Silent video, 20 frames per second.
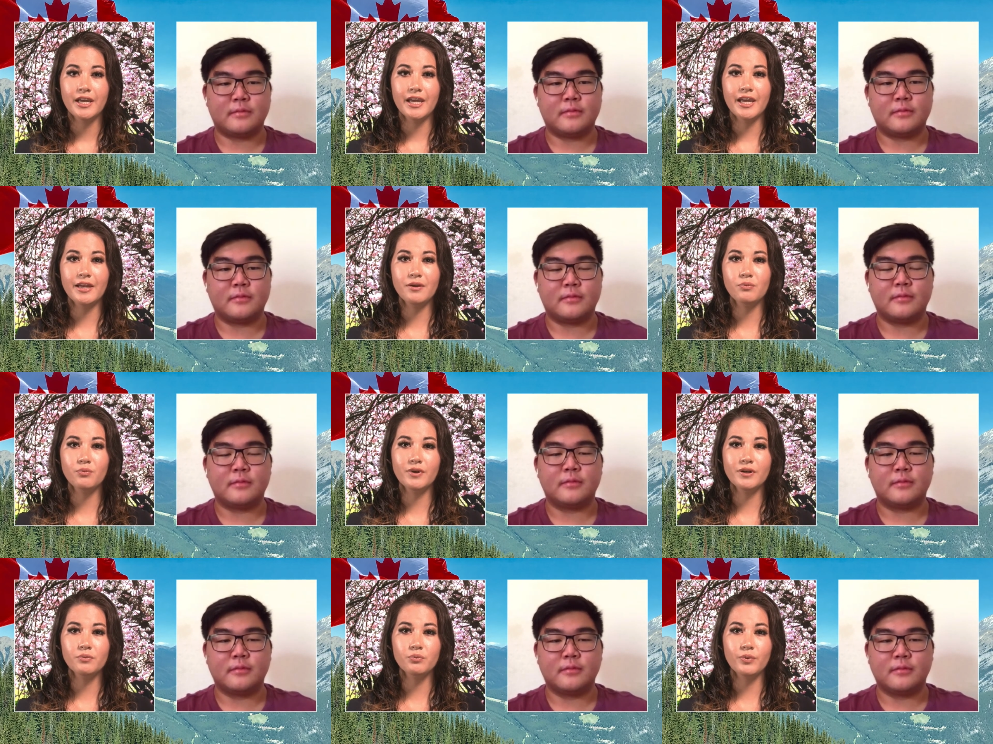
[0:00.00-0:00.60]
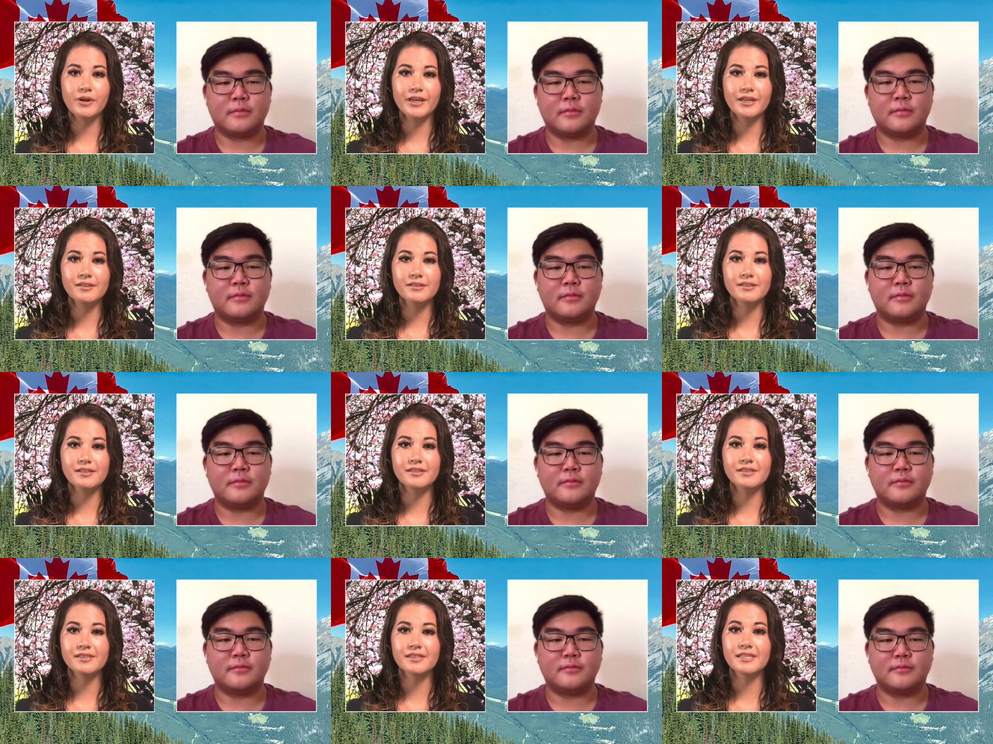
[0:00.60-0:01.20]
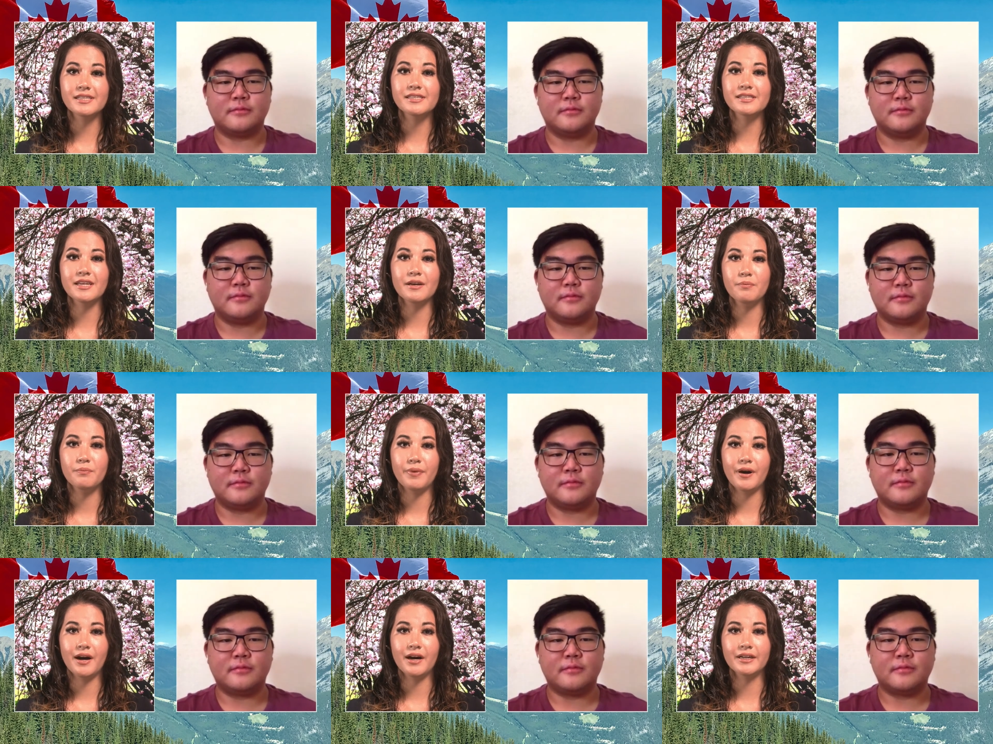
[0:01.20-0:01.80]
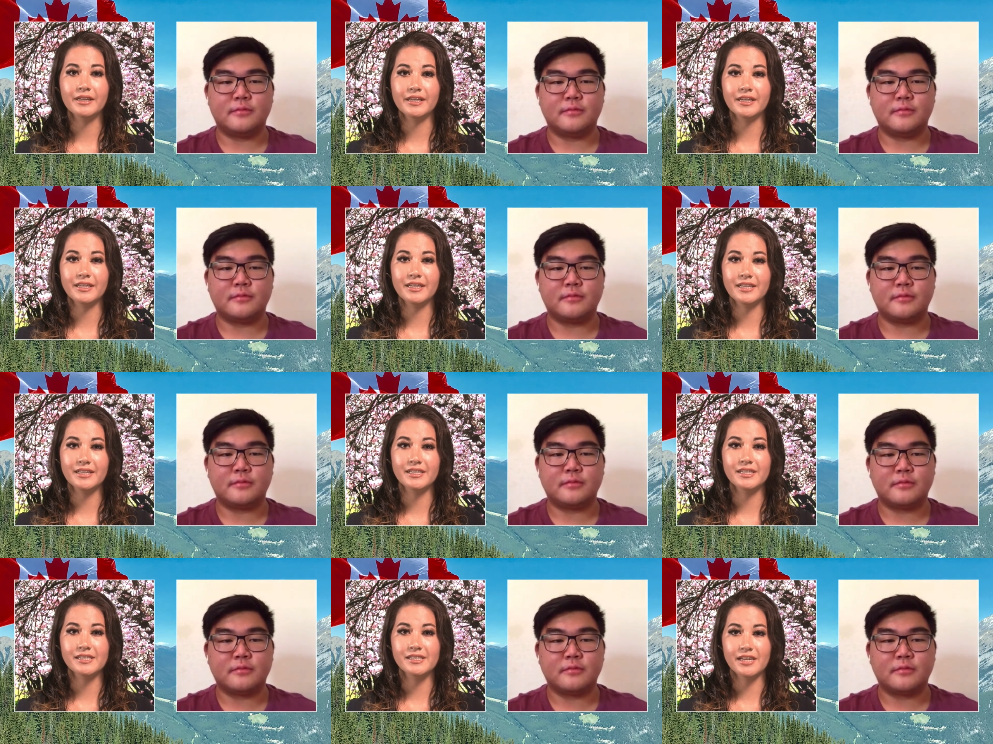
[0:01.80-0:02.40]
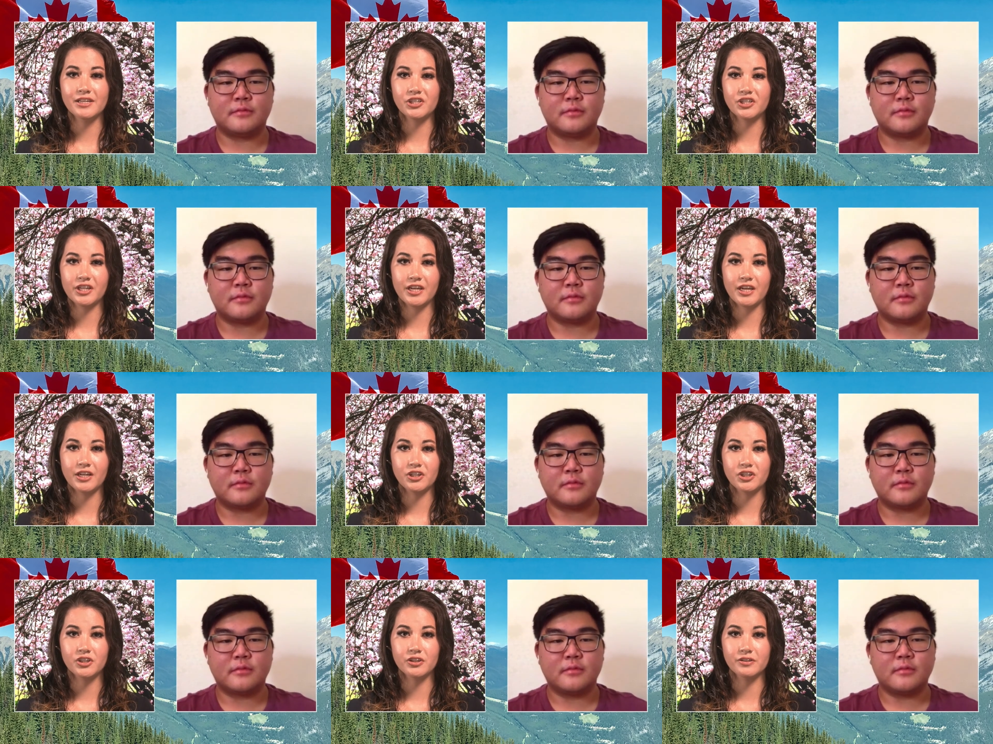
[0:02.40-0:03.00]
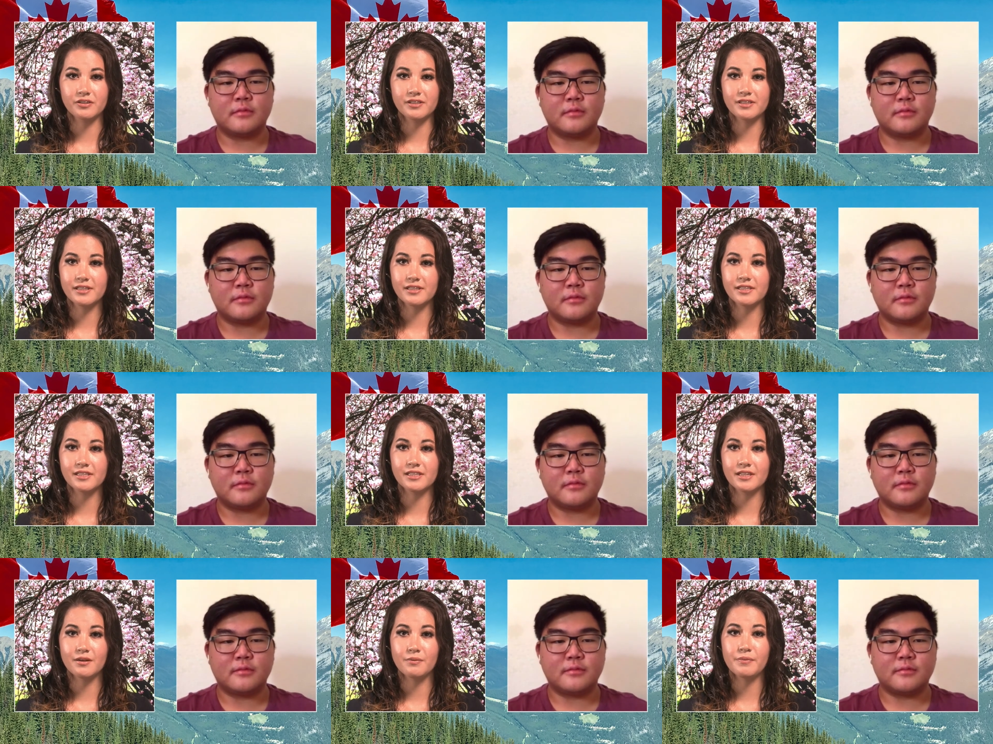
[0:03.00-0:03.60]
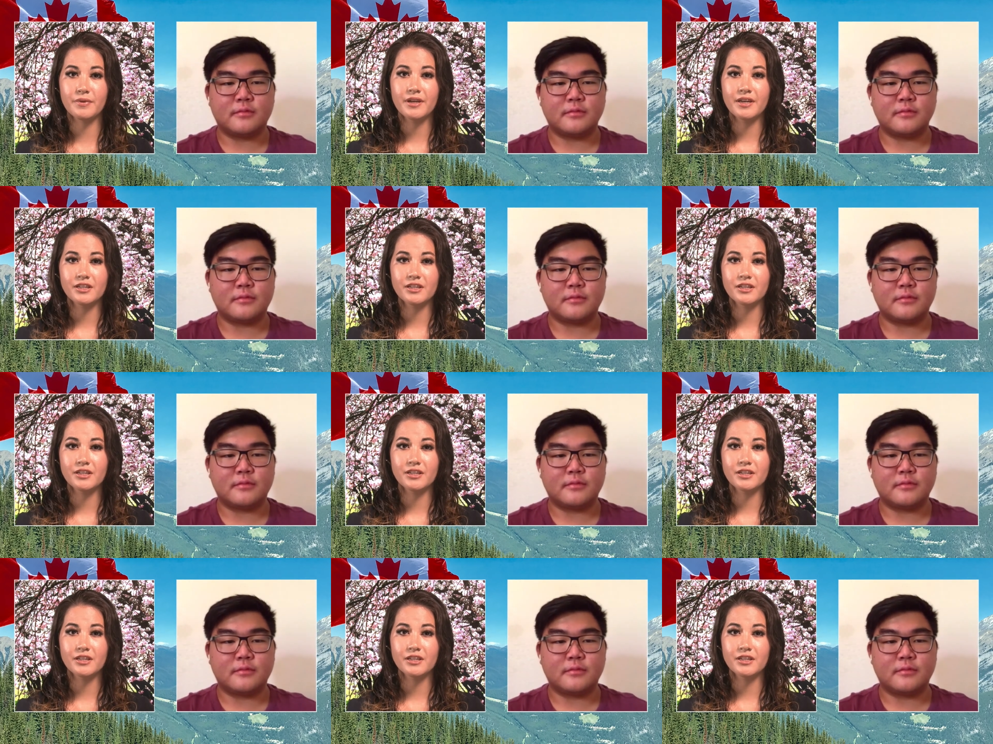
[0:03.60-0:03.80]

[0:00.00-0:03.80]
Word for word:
Speaker 1: In what ways is this embodied in its educational system?